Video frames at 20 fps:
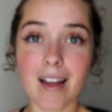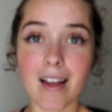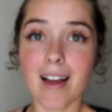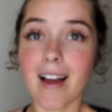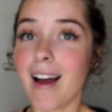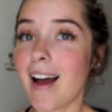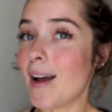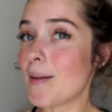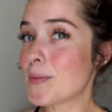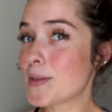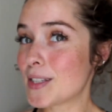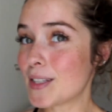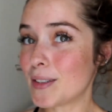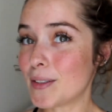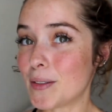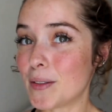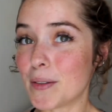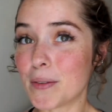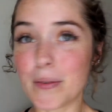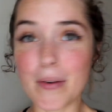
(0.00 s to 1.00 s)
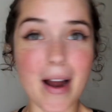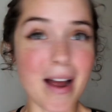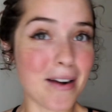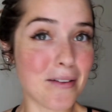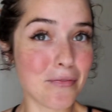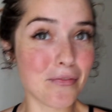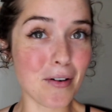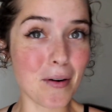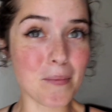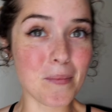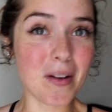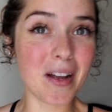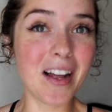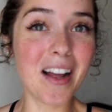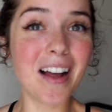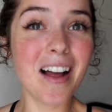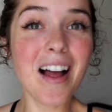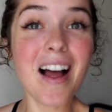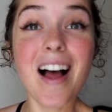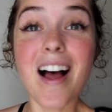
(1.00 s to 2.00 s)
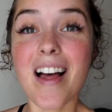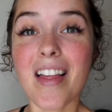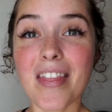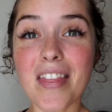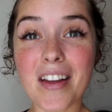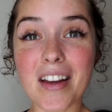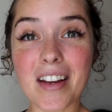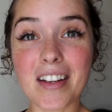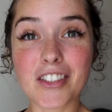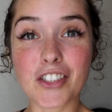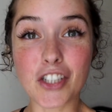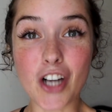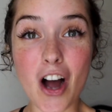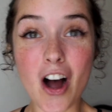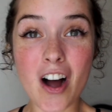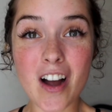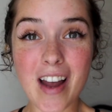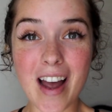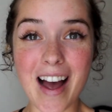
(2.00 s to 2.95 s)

I'm so red from the jog.